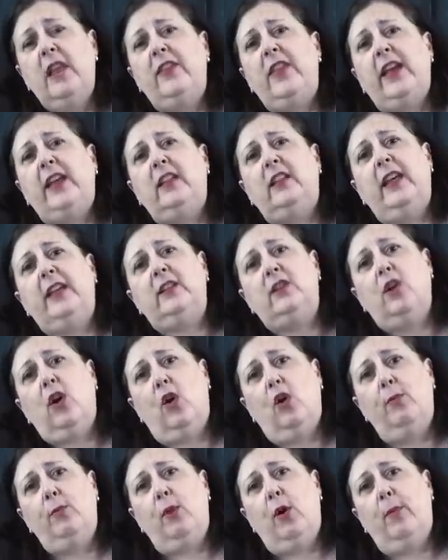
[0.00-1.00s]
they collect
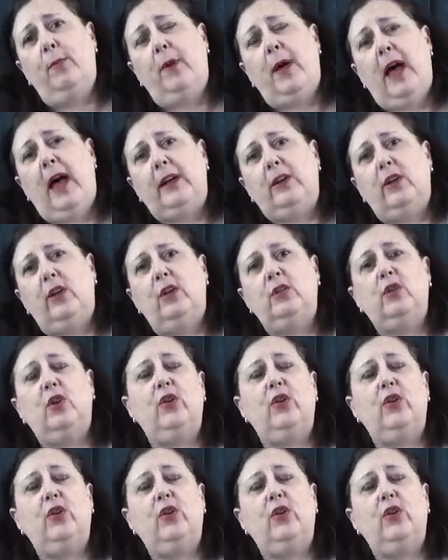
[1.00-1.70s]
cobalt bottles,